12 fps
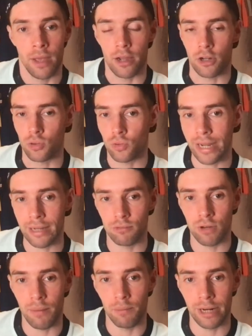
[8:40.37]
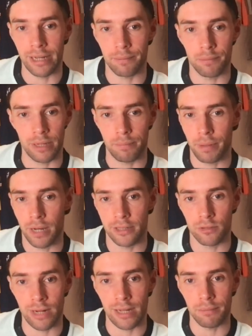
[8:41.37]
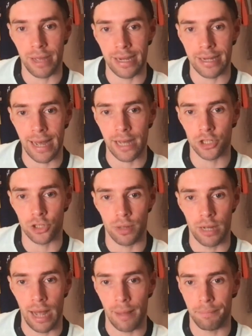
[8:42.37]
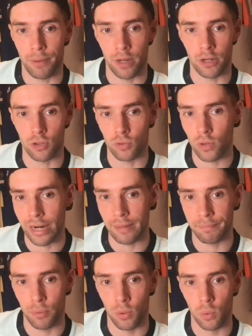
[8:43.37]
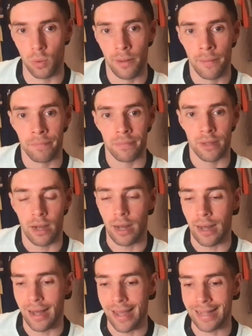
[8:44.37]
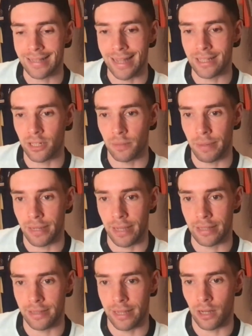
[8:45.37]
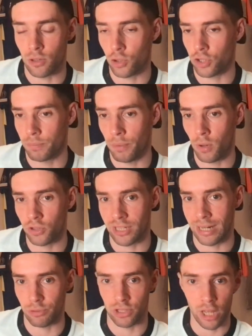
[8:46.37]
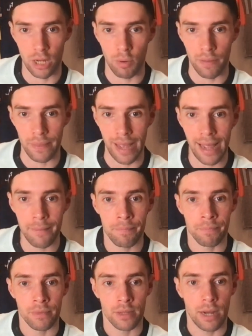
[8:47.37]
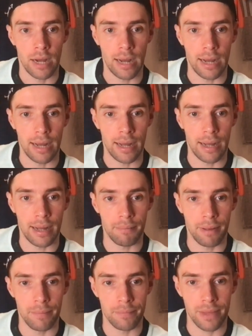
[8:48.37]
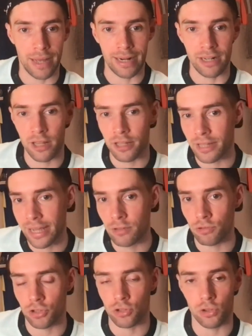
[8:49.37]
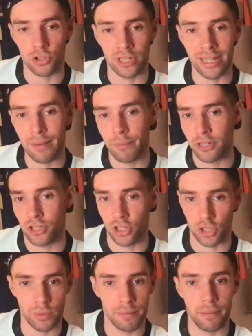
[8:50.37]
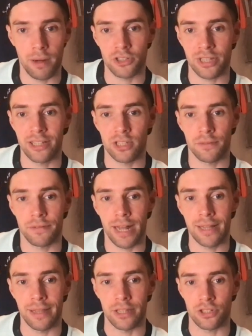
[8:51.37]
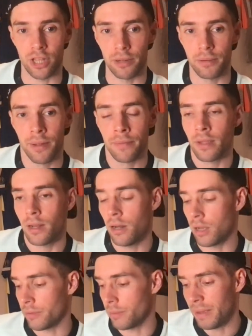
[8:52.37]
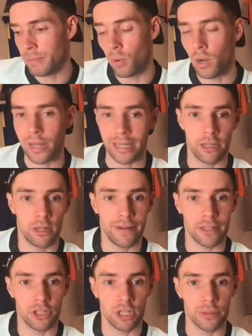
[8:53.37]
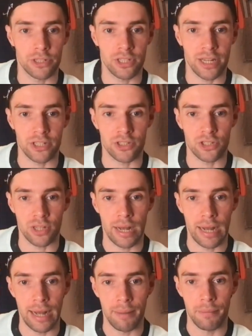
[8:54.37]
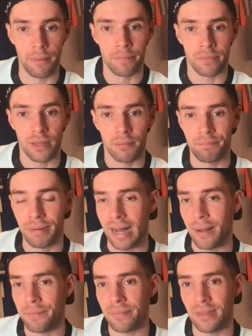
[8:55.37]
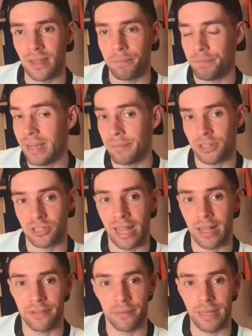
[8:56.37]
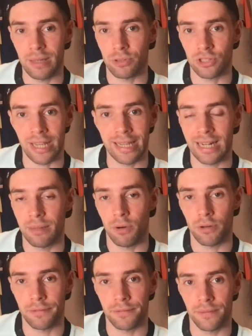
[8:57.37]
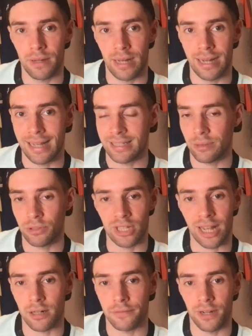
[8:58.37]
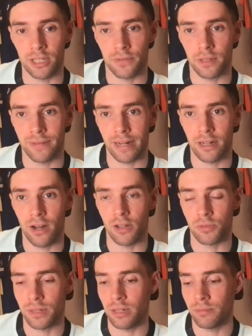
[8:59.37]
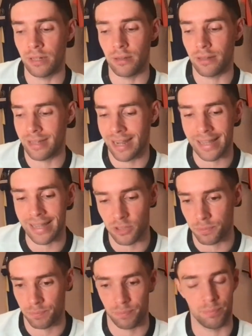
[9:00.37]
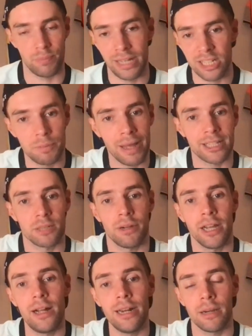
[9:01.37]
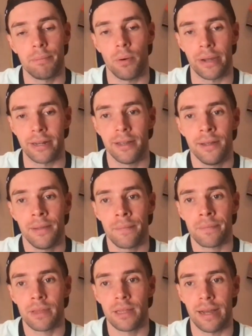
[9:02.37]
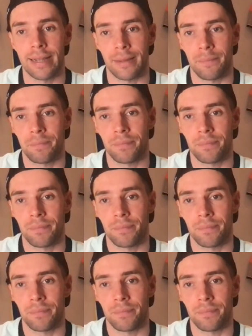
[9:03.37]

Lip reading: A great run where we burned around Matty Cash and put a great ball across the box, and there was no one there. And another dangerous cross again, which just went past Enzo Fernandez. So, look, with a bit more luck, he could have had two assists. But a big mistake for me was taking him off as he was sacrificed for the red card. When you, again, this links back to my earlier point, like